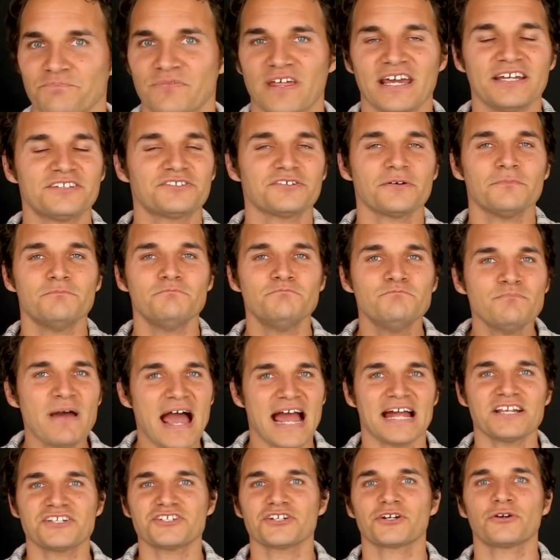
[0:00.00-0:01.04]
It's a
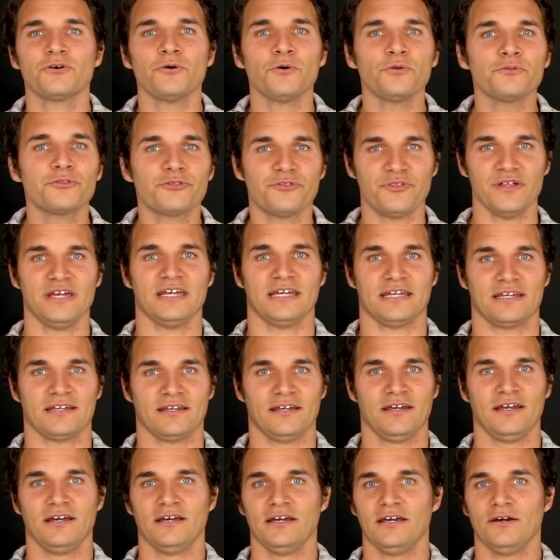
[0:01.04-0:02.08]
magical thing,
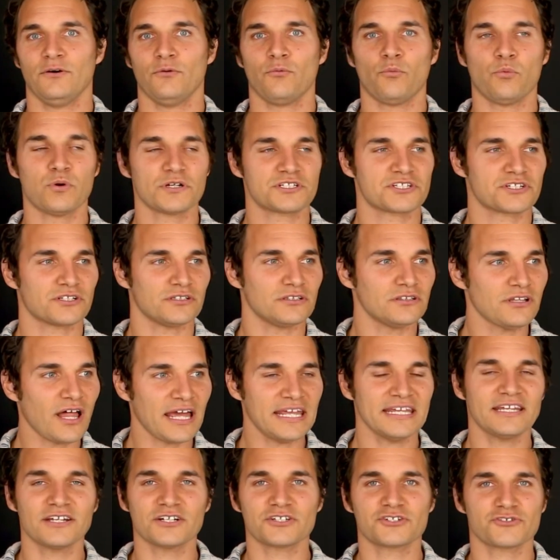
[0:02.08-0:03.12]
which
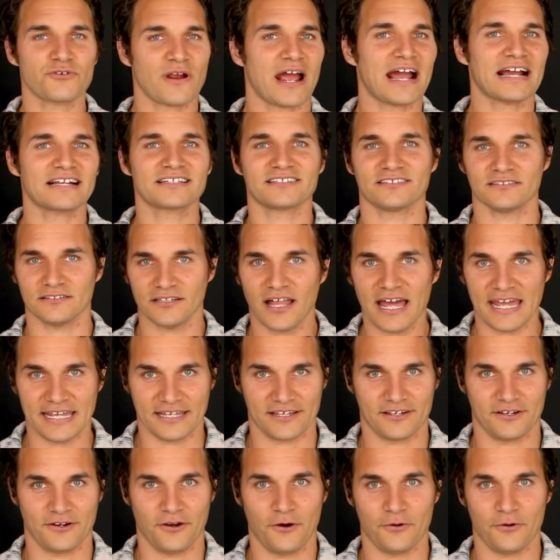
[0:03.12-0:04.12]
like attracts like.